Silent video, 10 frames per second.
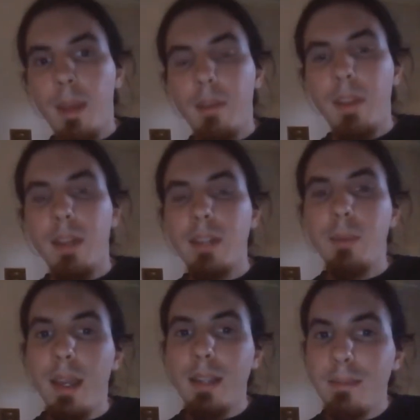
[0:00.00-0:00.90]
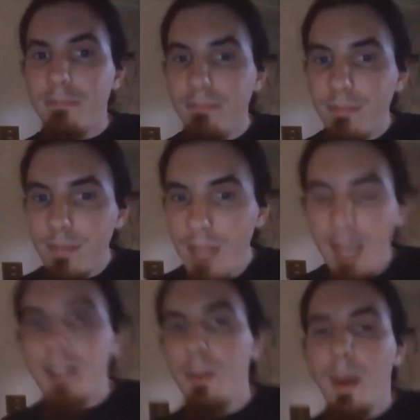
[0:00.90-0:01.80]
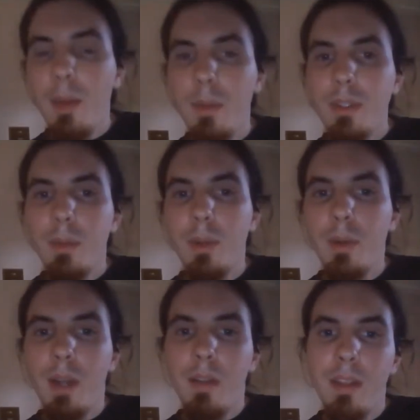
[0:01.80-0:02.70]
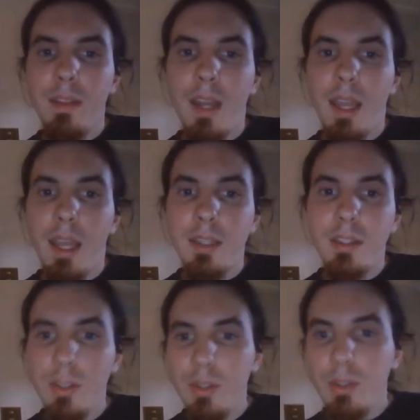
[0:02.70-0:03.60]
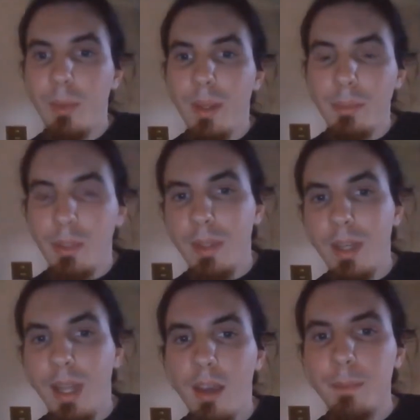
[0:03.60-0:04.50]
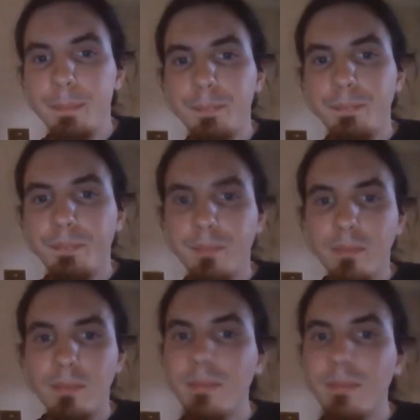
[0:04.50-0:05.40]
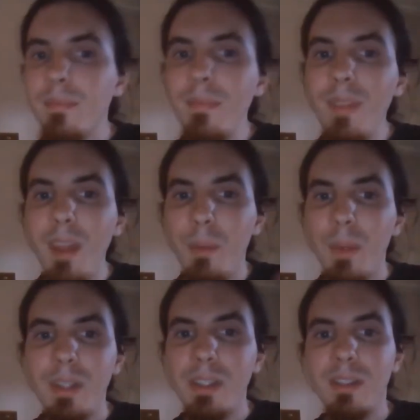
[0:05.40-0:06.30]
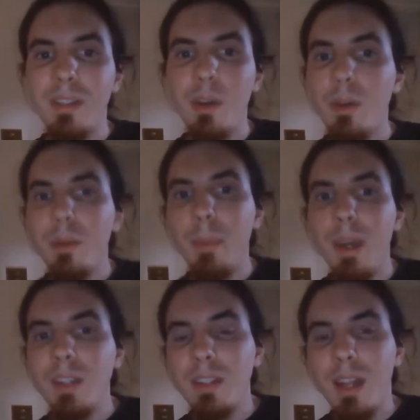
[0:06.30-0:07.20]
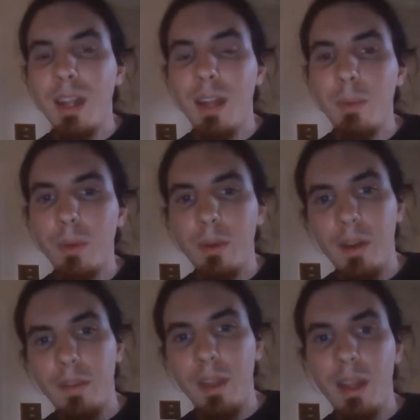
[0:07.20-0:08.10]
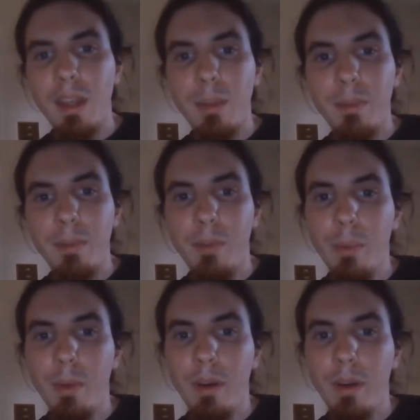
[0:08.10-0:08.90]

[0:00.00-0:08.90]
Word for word: That's why exactly why I want to record everything that I do and doing now. I wish so much that I record everything that I did before.